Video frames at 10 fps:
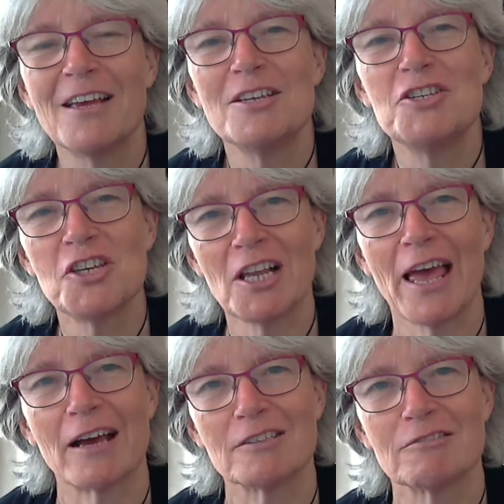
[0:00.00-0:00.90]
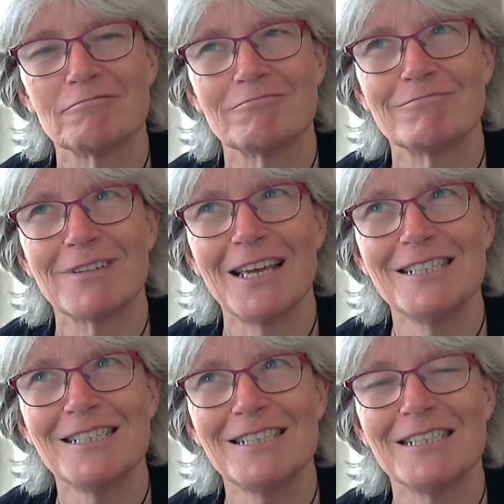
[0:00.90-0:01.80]
Chill out, as
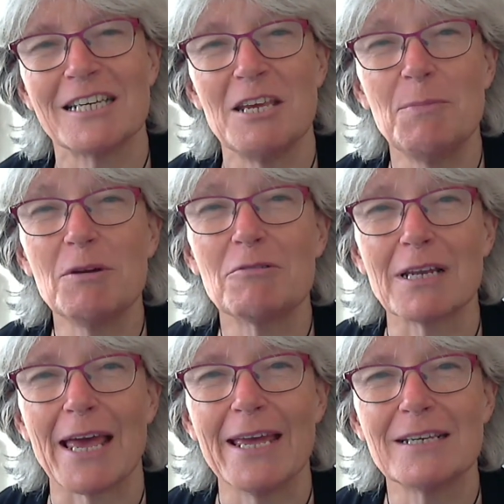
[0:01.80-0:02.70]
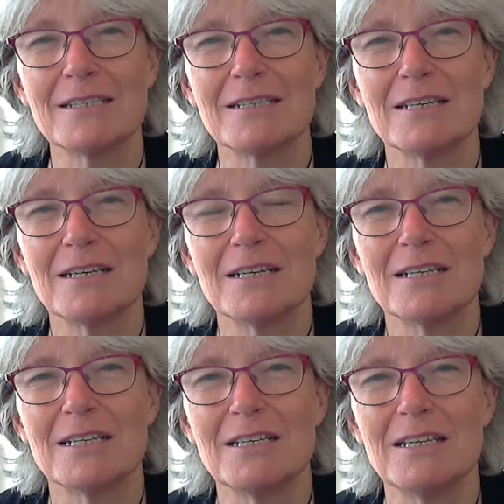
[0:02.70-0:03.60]
in keep it relaxed.
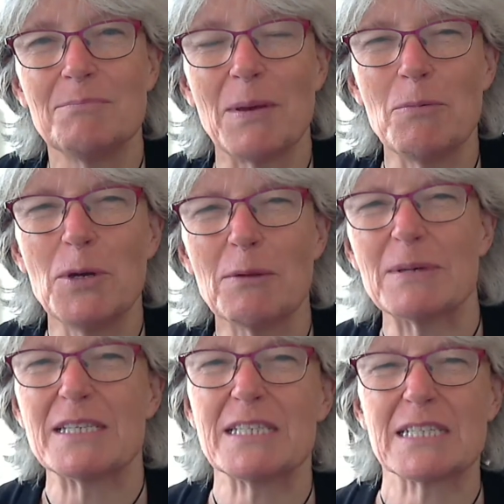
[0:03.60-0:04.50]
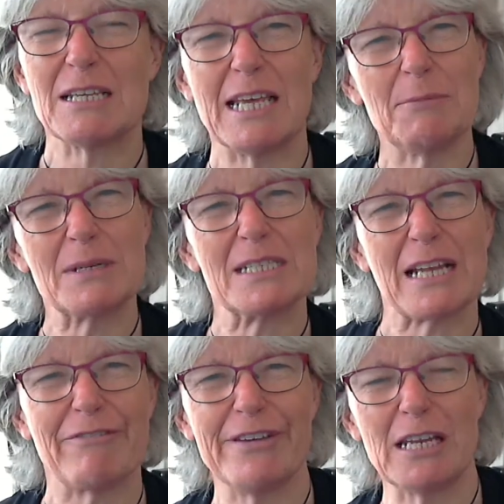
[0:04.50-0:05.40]
People can get a bit
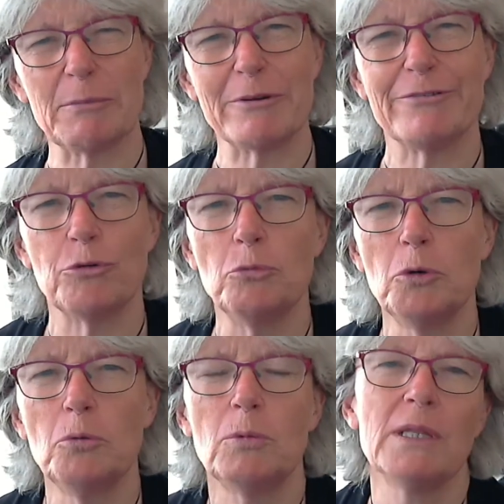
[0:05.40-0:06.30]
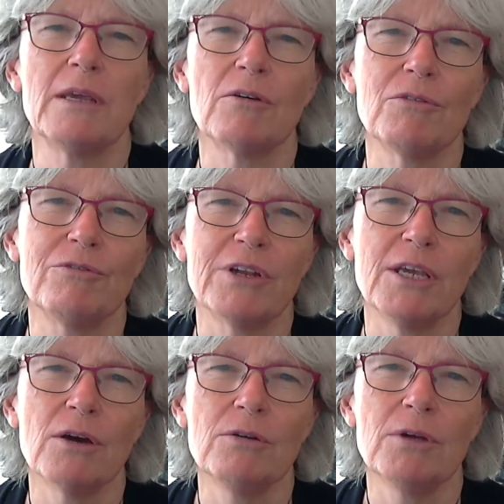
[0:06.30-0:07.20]
stuffy and a bit formal when they're on
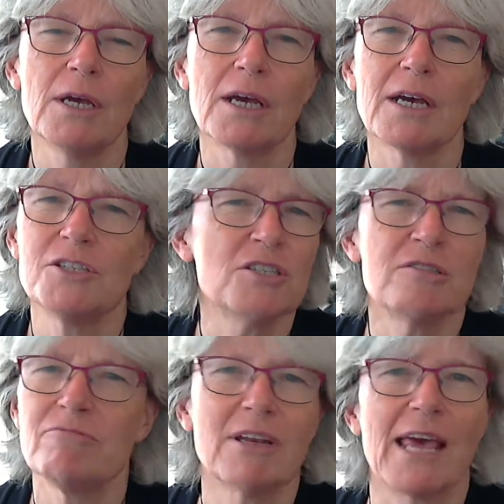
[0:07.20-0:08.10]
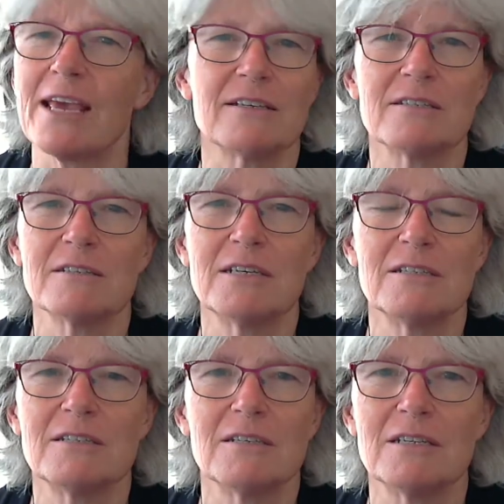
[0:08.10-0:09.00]
video. Just relax.
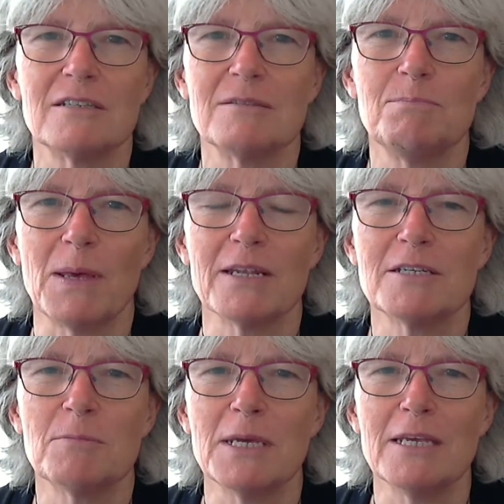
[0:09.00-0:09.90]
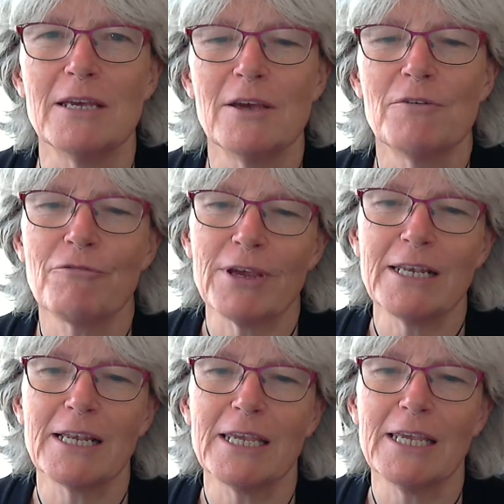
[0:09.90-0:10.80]
It's better to be
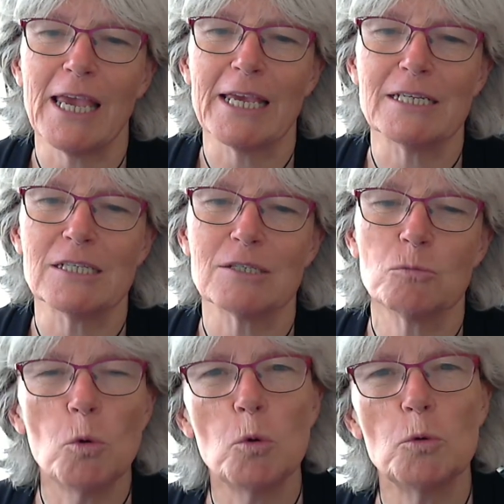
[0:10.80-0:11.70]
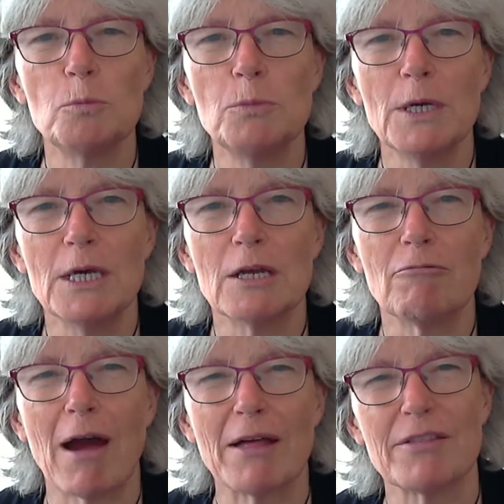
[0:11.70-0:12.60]
friendly and warm
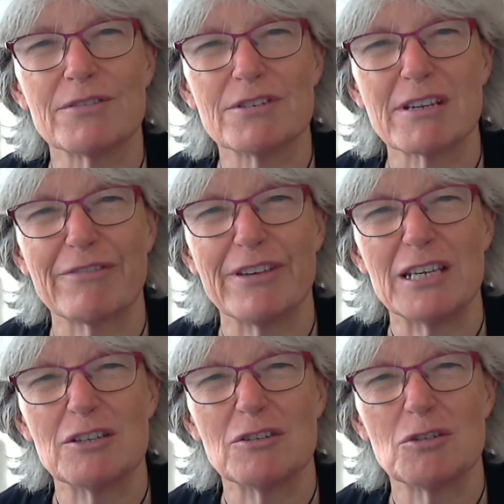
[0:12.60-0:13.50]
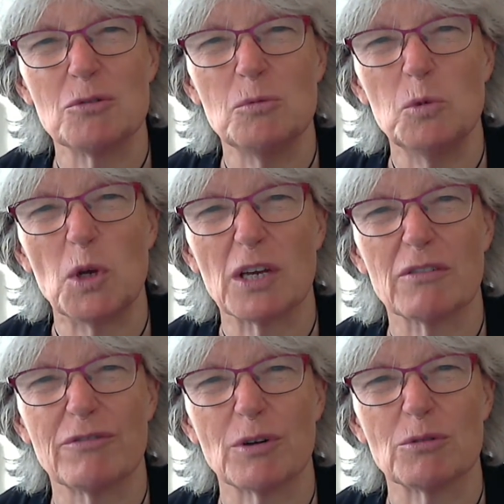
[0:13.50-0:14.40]
rather than stuffy and too work
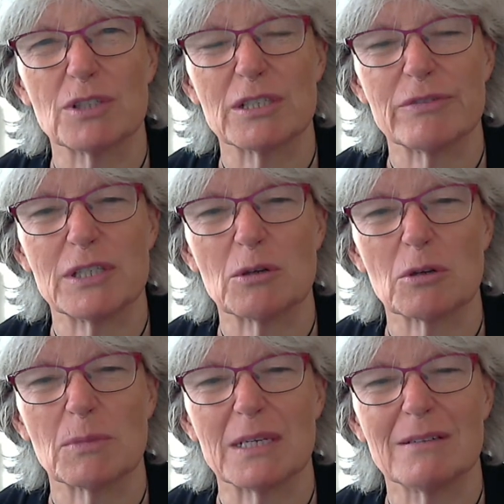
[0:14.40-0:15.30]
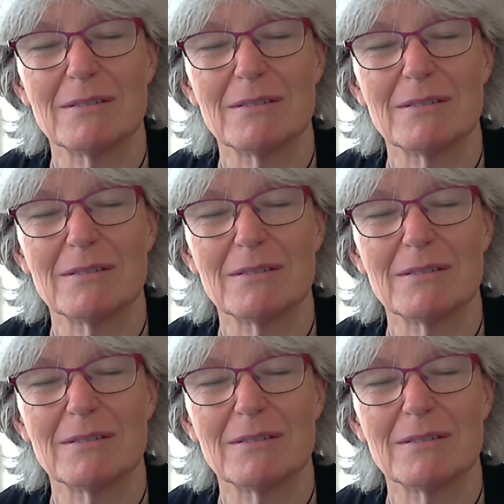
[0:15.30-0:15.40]
focused, if you see what I mean.